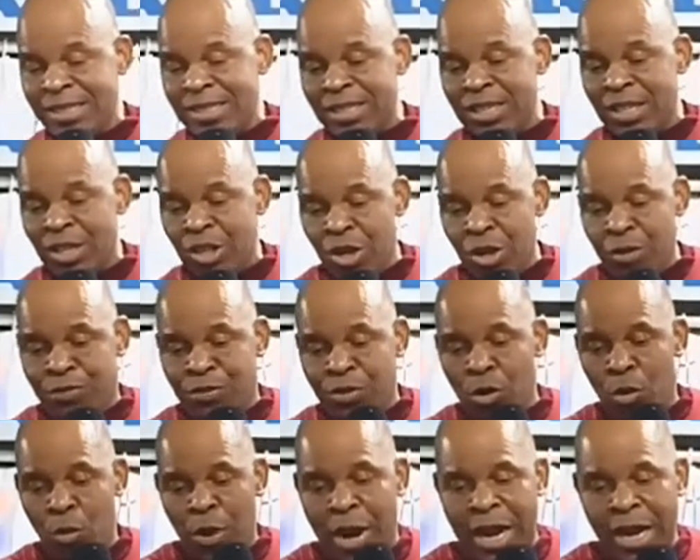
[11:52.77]
If
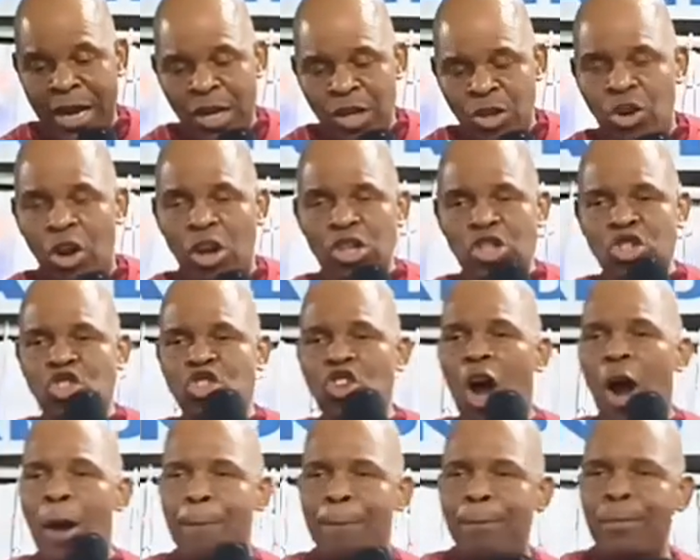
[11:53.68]
you win, don't
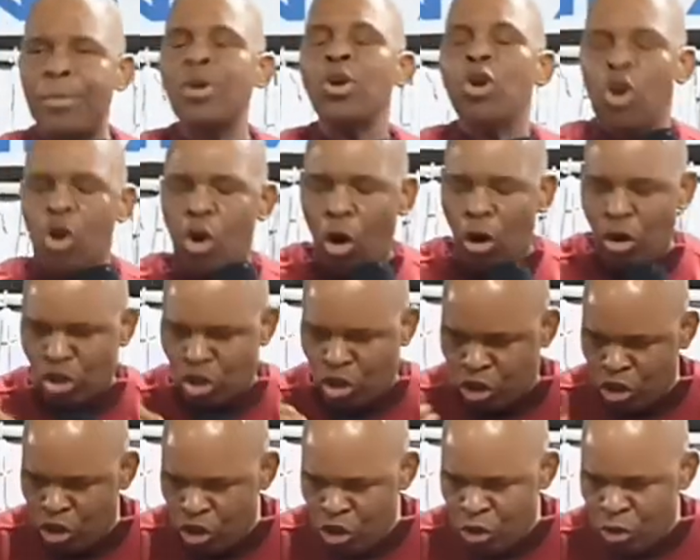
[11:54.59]
stop.
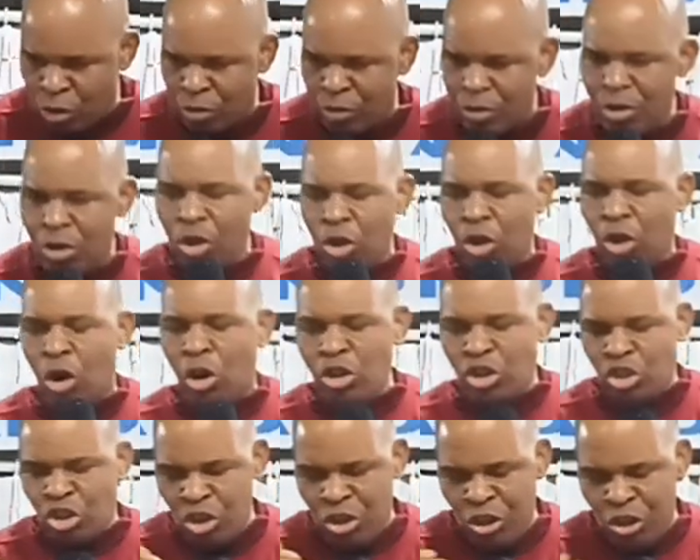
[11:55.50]
Continue.
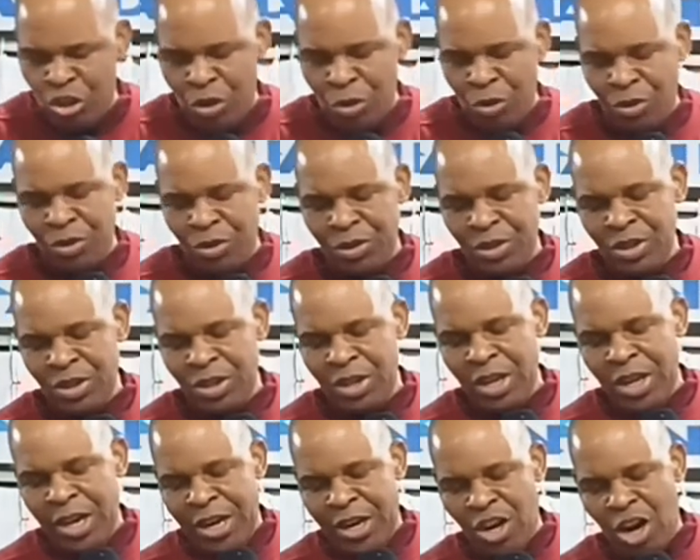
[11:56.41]
Continue.
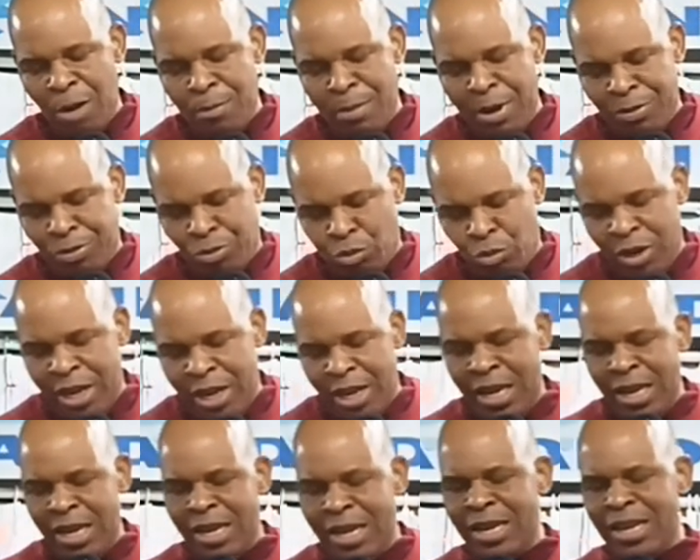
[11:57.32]
Number
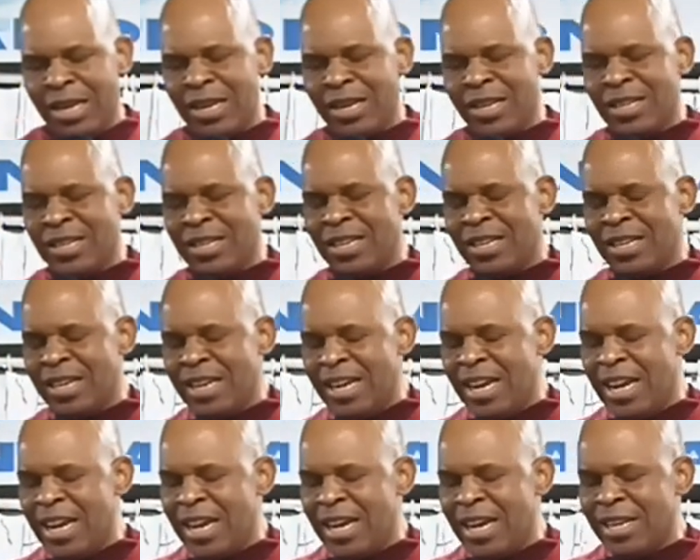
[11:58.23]
three
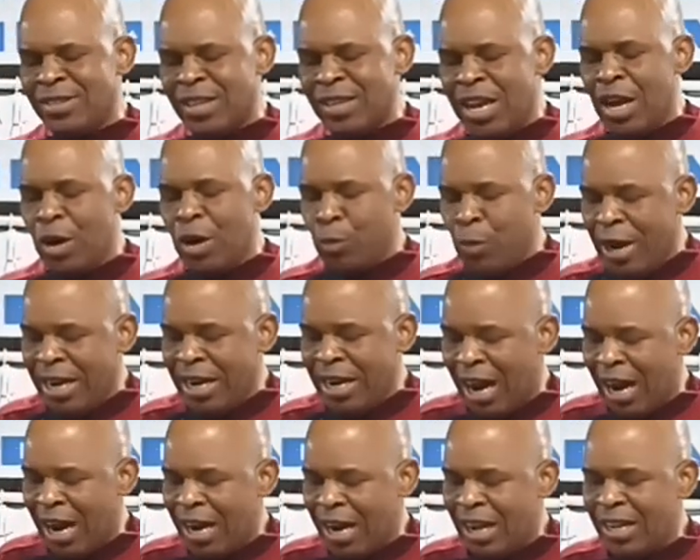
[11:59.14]
is a
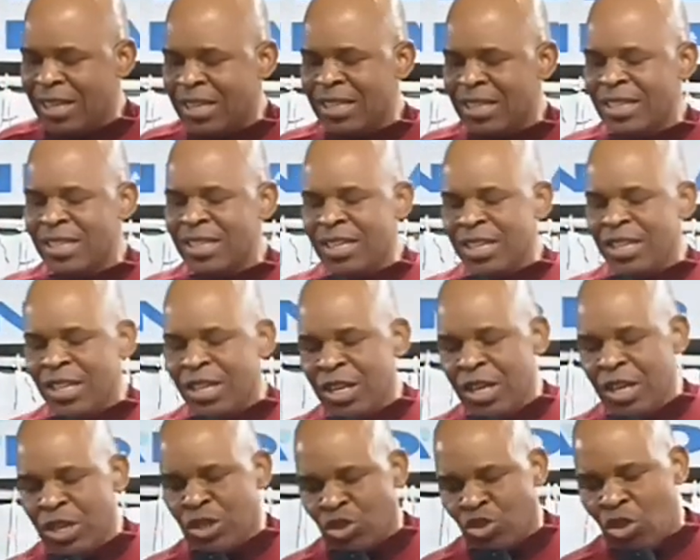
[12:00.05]
winner
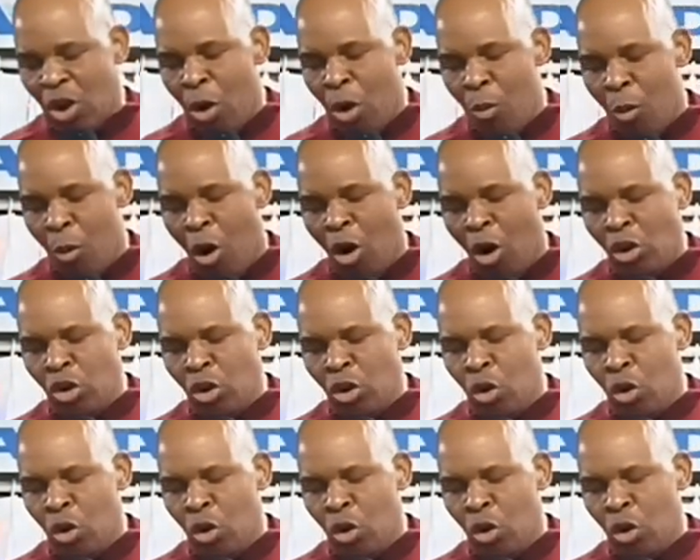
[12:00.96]
is someone